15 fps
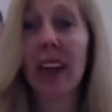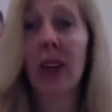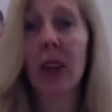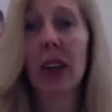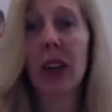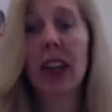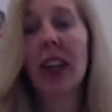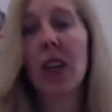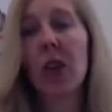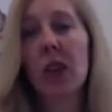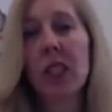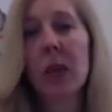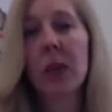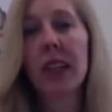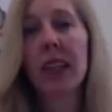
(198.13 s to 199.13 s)
or, or
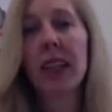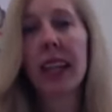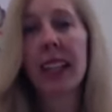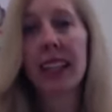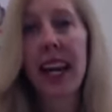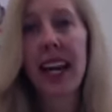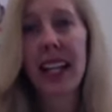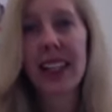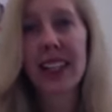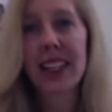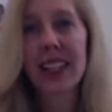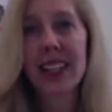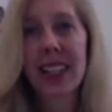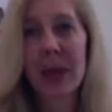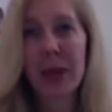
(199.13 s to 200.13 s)
something like that
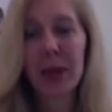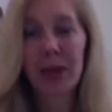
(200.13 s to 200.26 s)
instead.